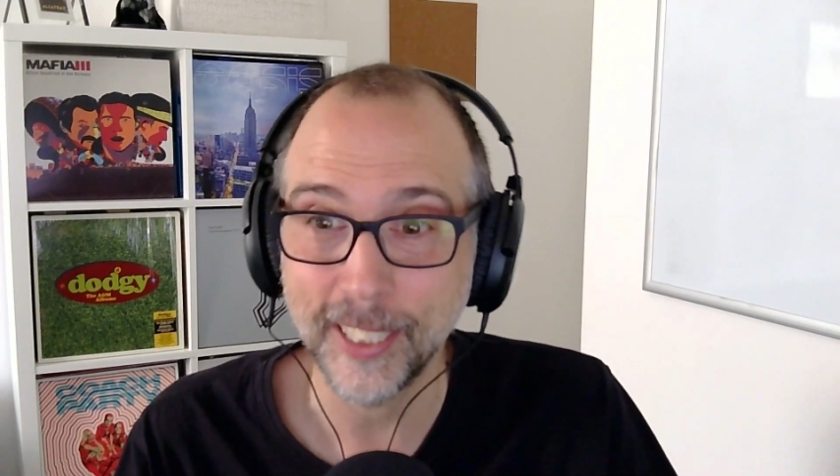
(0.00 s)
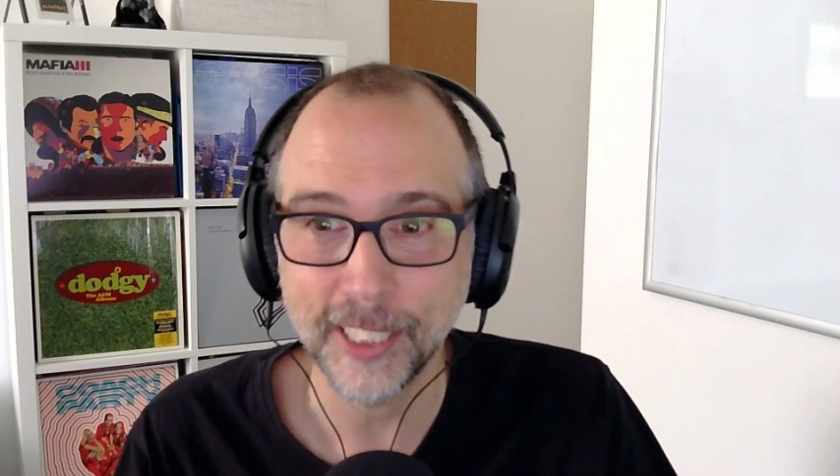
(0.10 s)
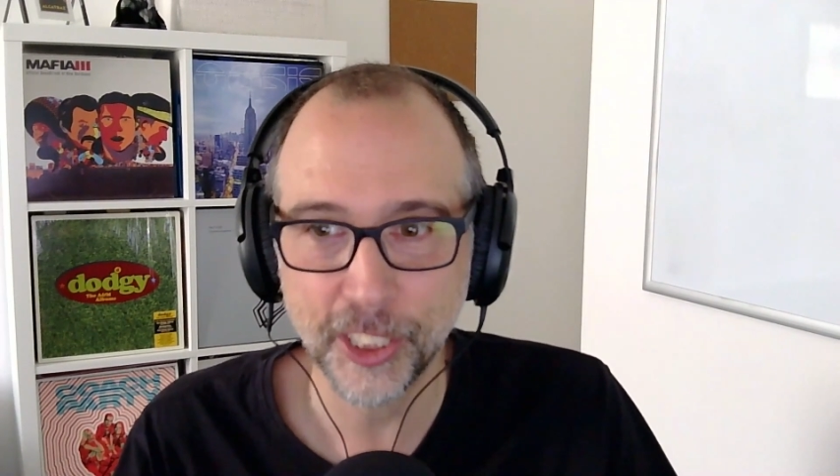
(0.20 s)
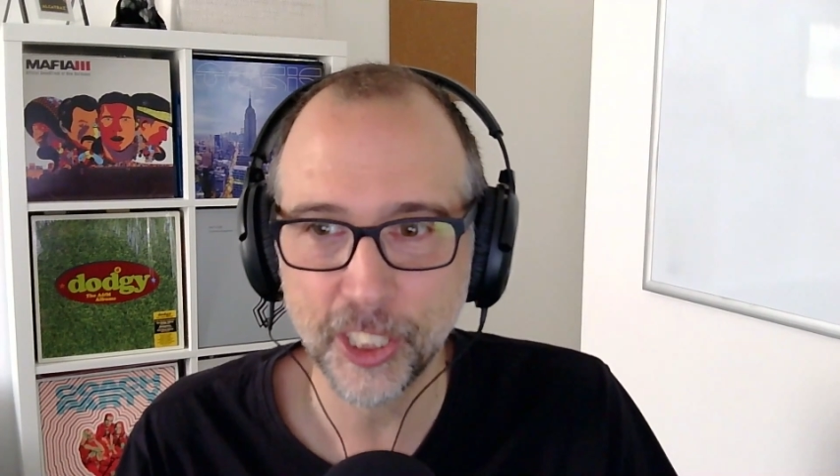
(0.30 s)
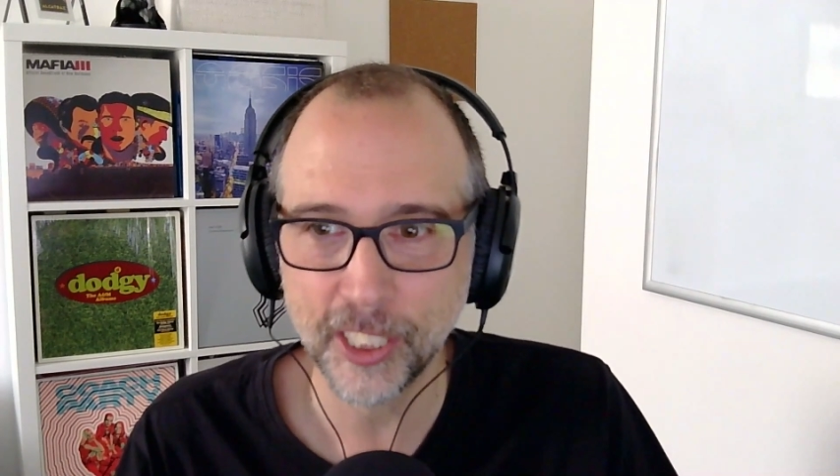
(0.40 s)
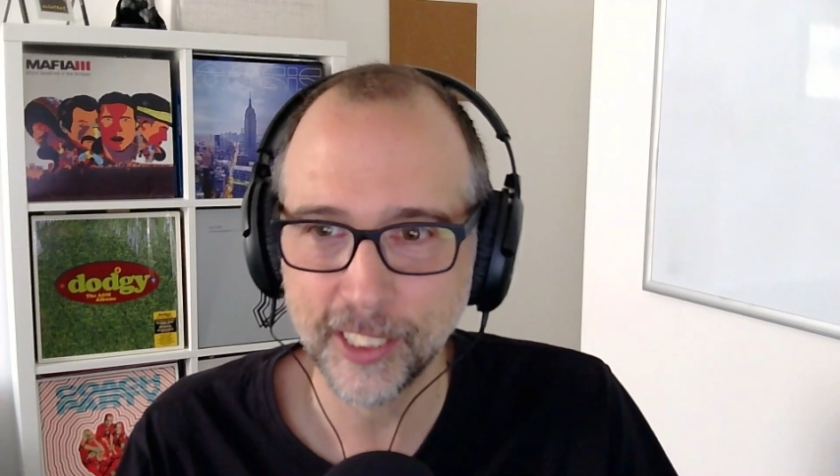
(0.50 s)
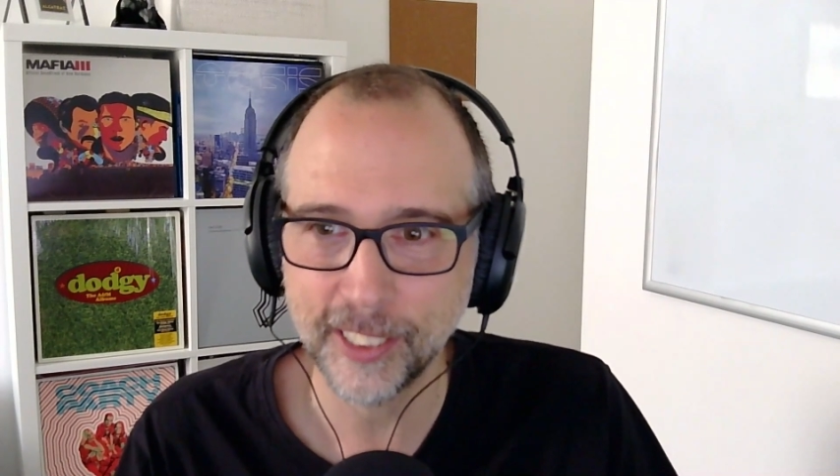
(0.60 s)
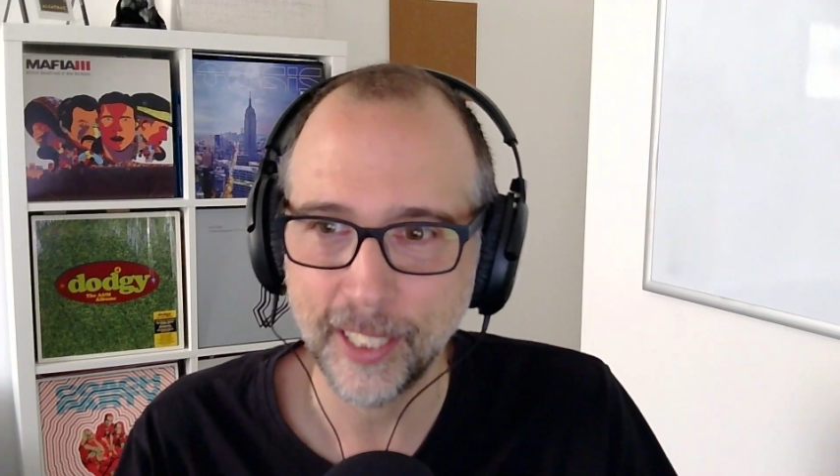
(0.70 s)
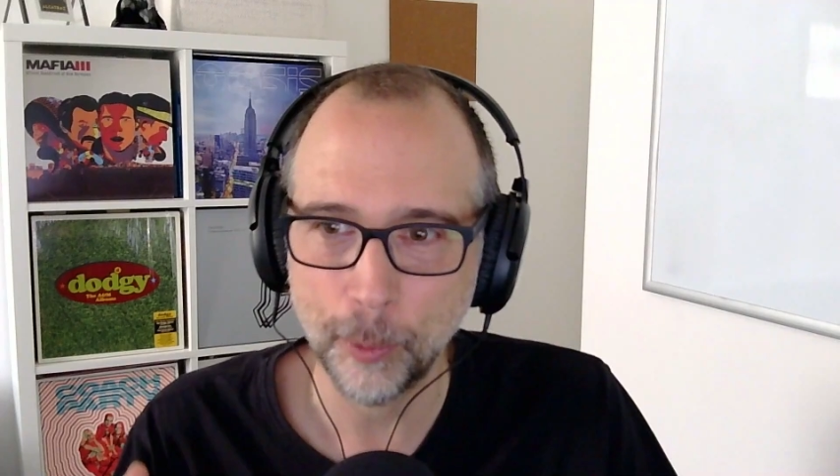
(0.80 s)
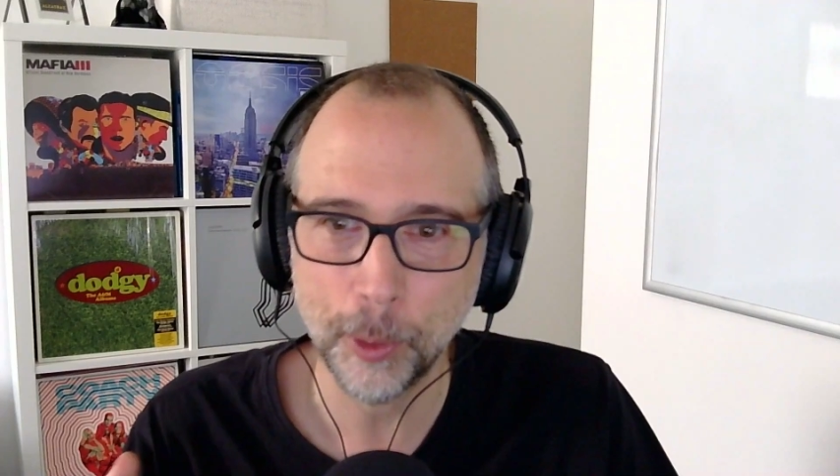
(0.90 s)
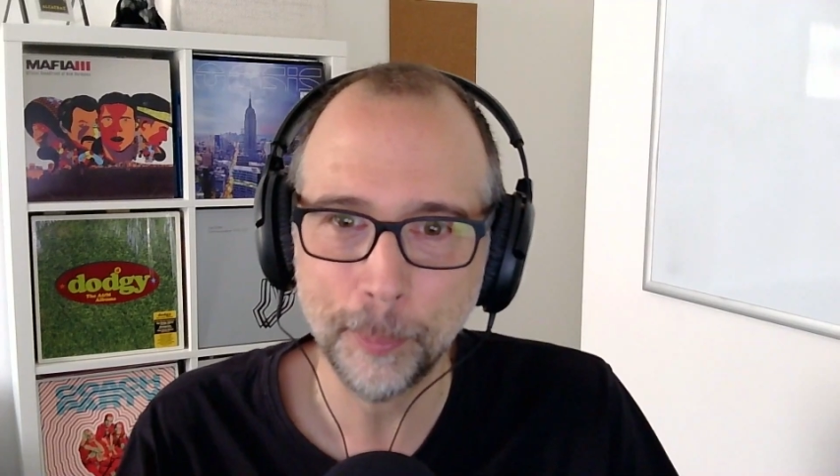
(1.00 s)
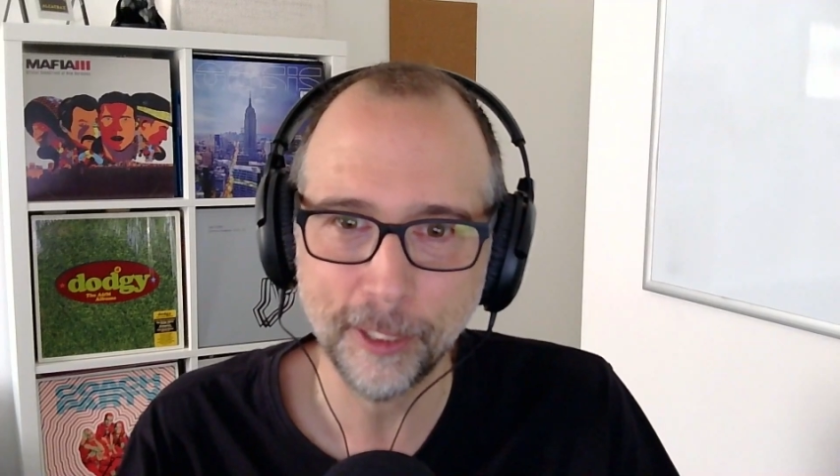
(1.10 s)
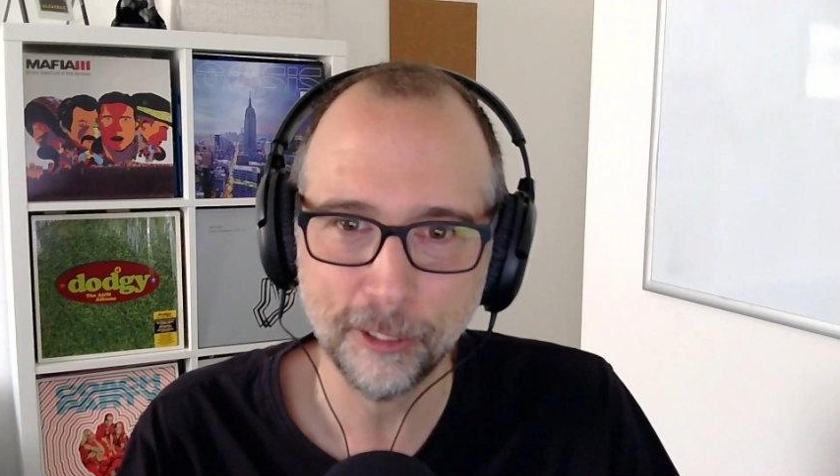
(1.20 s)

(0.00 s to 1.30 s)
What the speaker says: It's just, it would have been